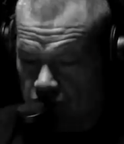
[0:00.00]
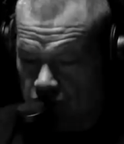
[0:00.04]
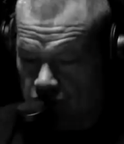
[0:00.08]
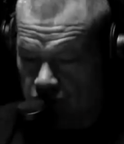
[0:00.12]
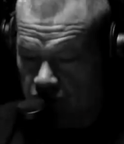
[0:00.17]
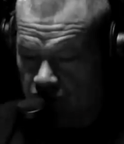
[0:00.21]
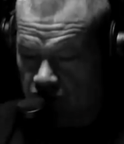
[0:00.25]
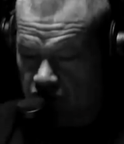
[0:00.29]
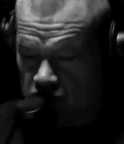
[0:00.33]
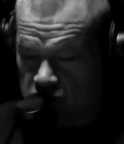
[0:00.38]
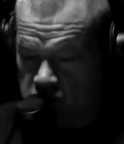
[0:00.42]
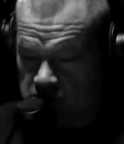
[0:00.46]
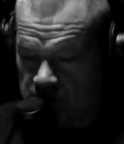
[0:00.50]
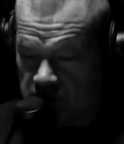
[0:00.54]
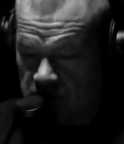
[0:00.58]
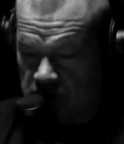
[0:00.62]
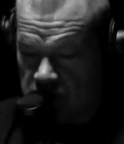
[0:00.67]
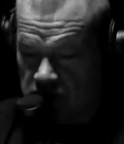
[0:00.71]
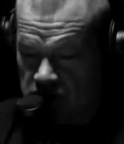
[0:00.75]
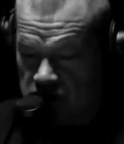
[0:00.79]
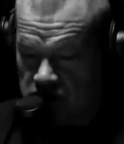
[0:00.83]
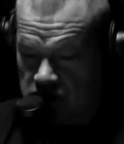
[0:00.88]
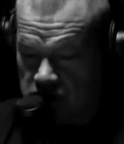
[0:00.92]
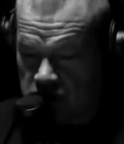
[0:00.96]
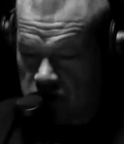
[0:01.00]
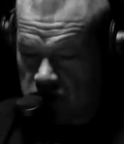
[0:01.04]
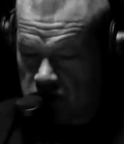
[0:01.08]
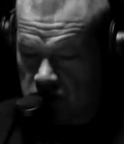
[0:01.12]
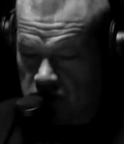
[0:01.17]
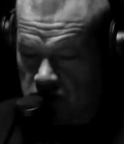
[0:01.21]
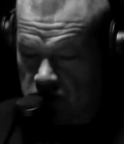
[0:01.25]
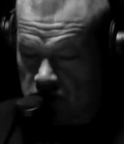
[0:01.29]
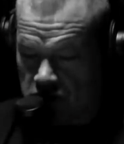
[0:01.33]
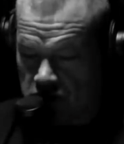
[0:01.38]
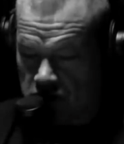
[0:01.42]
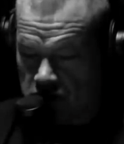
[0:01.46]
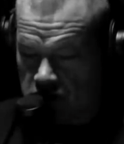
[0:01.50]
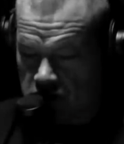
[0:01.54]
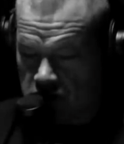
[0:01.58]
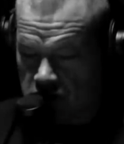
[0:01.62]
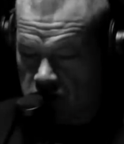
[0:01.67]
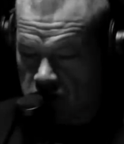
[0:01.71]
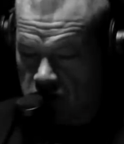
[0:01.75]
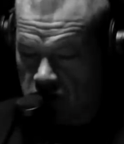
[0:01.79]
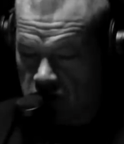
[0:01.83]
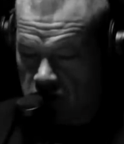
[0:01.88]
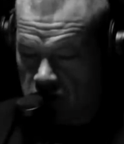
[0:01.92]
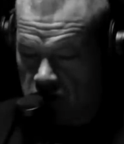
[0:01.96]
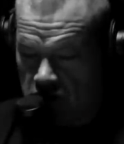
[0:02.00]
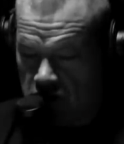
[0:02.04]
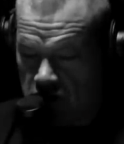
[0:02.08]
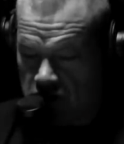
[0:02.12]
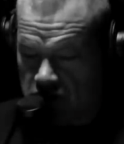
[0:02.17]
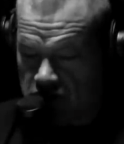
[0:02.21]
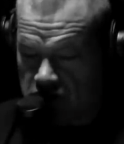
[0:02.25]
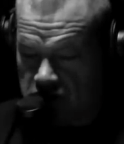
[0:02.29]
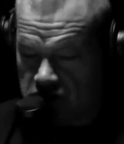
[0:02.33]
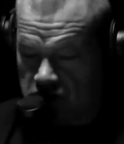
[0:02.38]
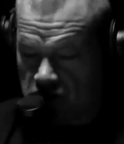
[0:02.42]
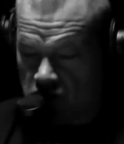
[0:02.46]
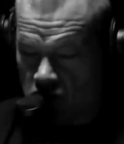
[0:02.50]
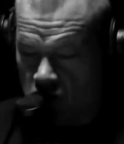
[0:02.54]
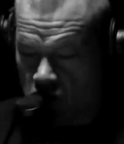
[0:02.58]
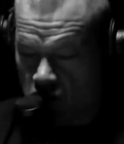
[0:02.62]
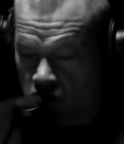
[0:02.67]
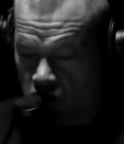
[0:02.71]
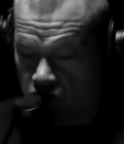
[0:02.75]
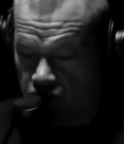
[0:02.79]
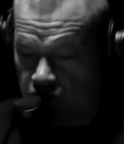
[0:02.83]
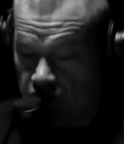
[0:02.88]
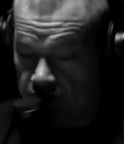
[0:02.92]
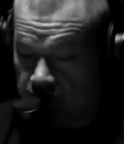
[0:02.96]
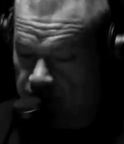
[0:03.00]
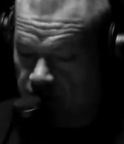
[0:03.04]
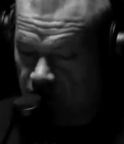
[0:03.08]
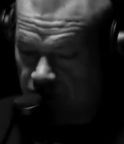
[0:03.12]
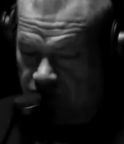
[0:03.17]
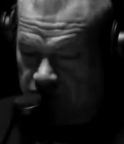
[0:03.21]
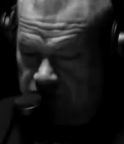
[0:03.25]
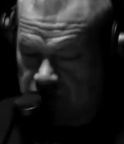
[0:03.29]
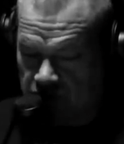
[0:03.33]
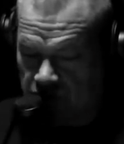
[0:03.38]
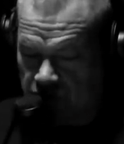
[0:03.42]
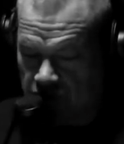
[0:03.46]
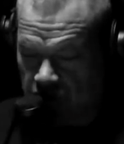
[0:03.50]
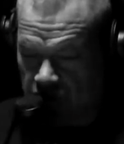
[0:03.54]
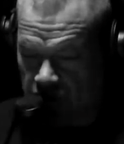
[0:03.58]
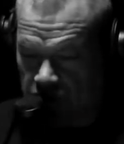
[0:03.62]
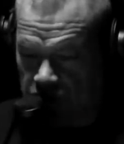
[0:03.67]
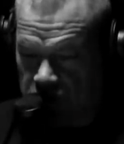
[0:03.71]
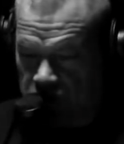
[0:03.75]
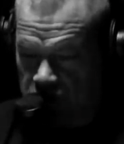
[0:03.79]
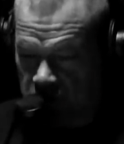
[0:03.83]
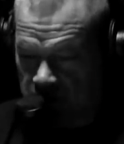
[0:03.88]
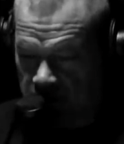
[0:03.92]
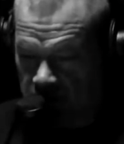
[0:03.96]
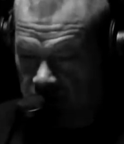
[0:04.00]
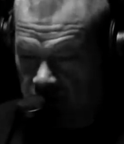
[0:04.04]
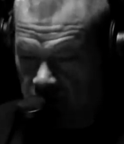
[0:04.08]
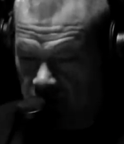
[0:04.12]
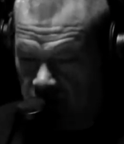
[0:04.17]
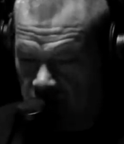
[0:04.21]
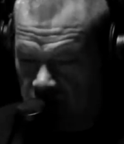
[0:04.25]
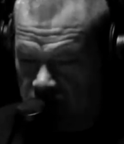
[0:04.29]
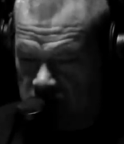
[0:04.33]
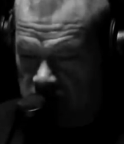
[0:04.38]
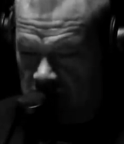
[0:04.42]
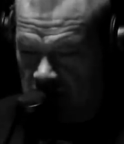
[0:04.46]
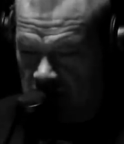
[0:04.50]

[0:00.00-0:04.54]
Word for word: the first piece is called Military Leadership. And it's